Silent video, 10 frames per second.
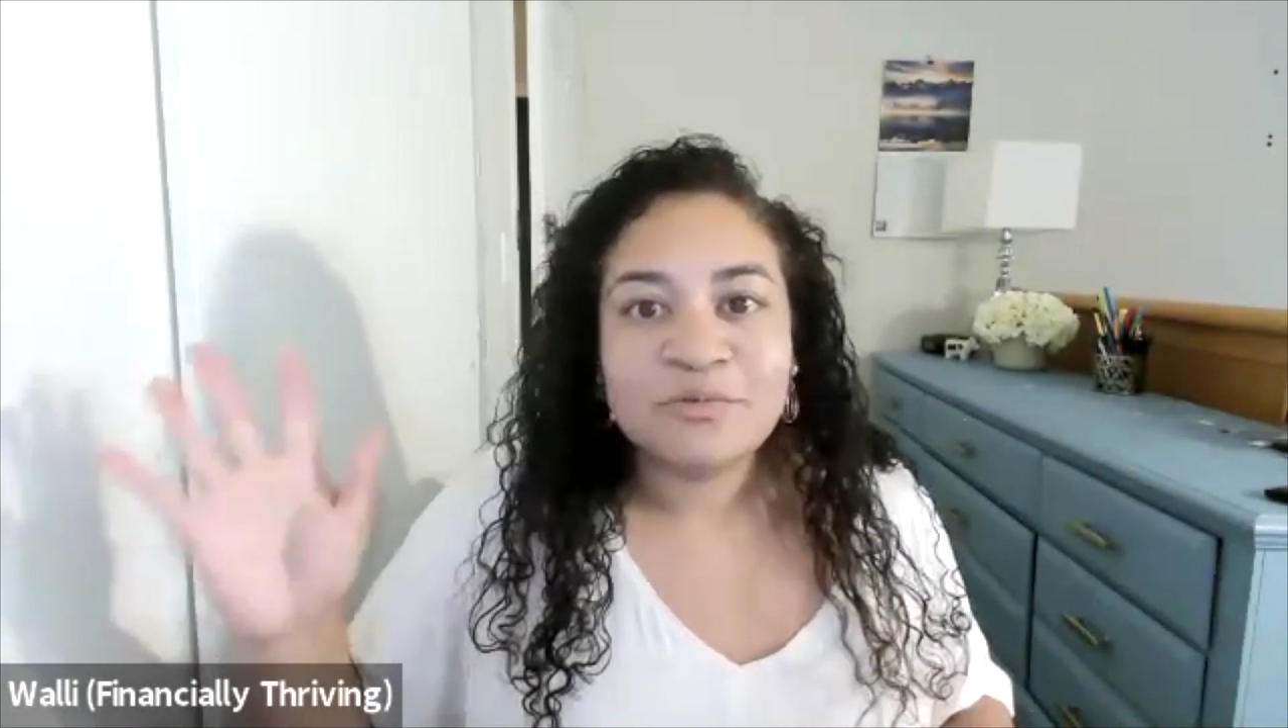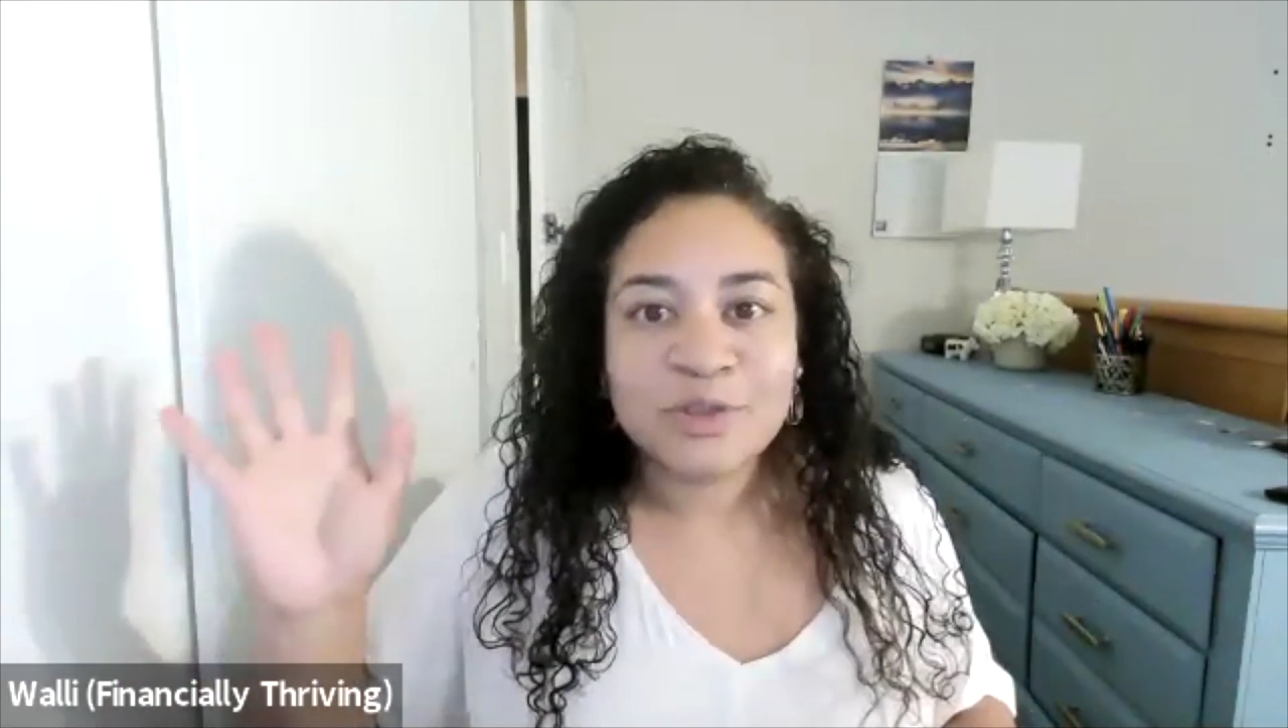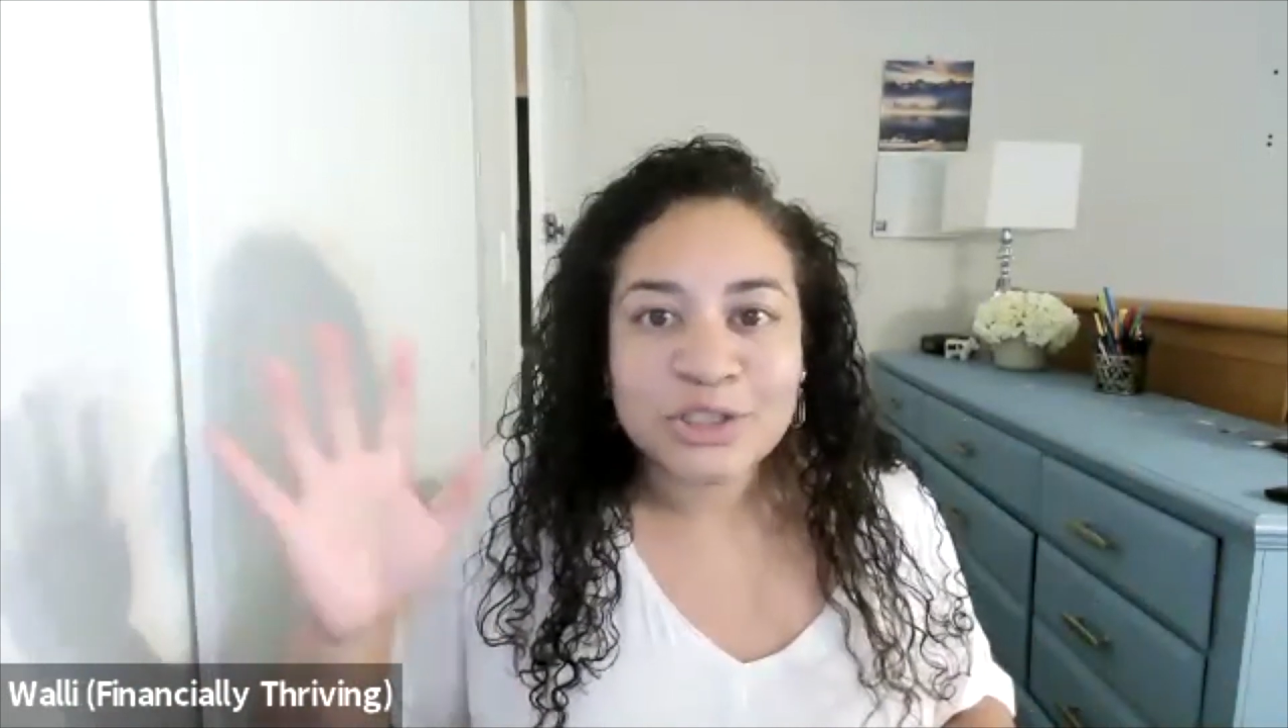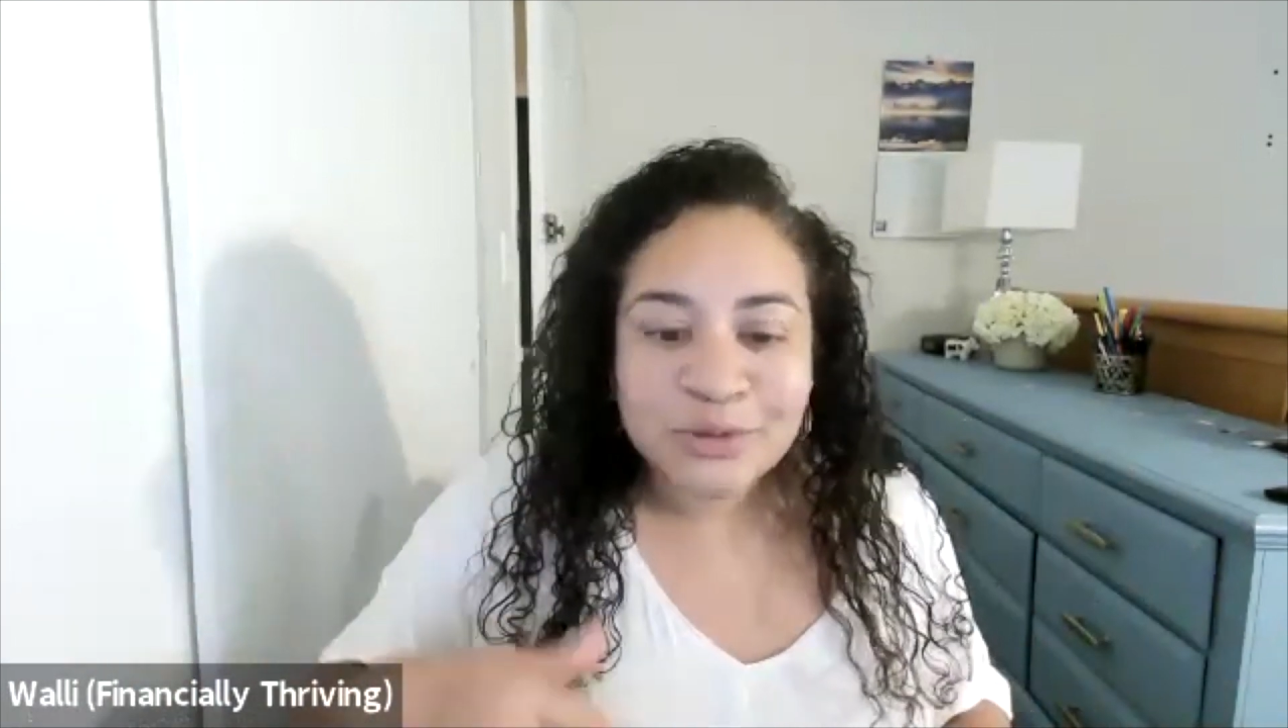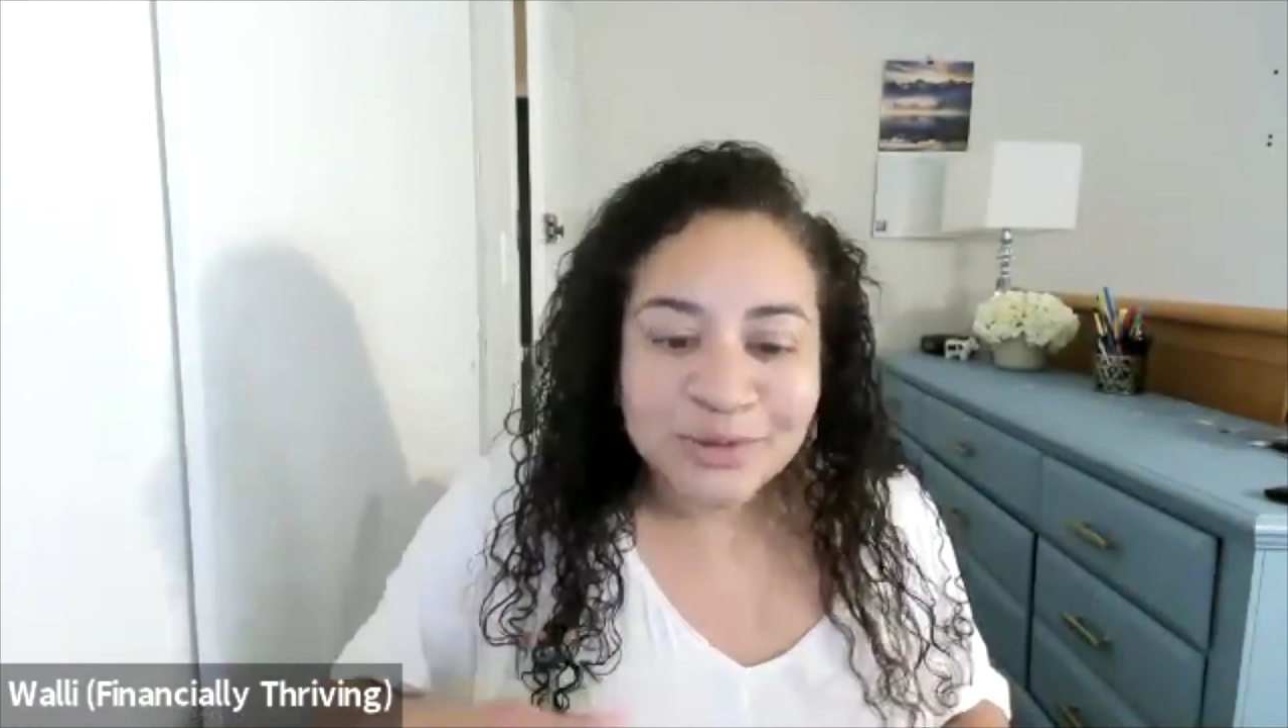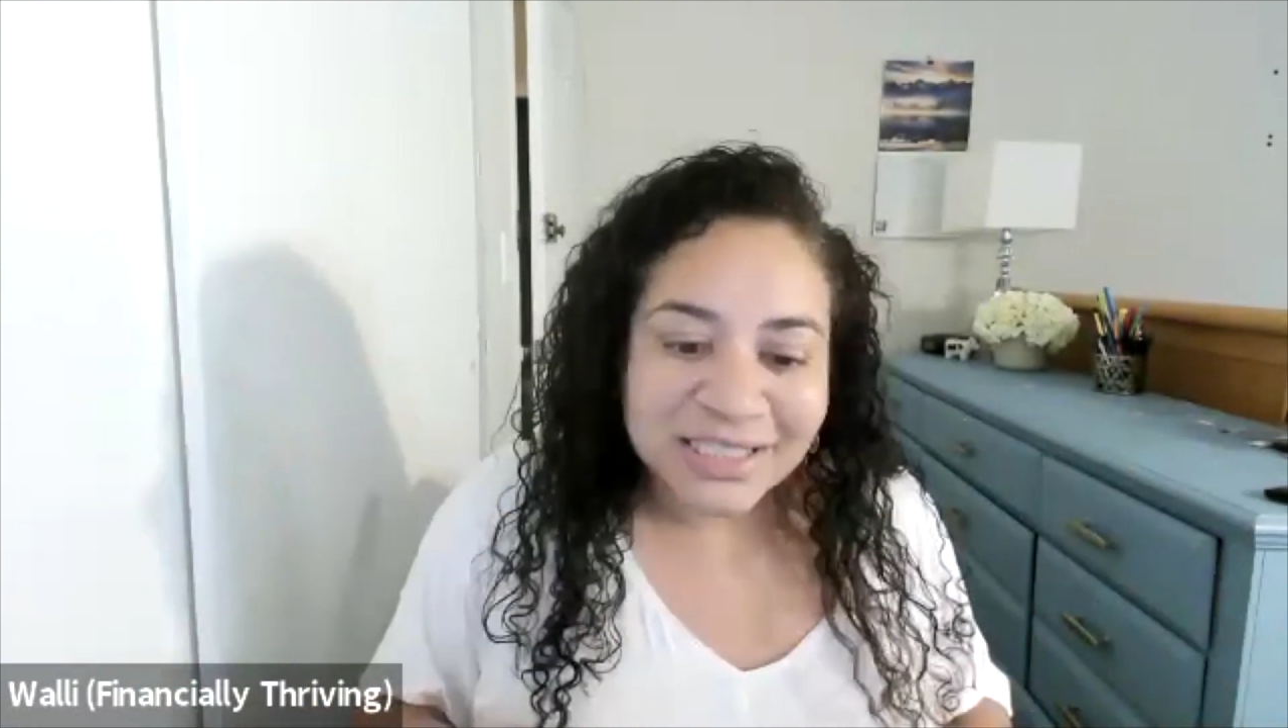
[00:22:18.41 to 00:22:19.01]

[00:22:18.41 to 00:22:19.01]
reduce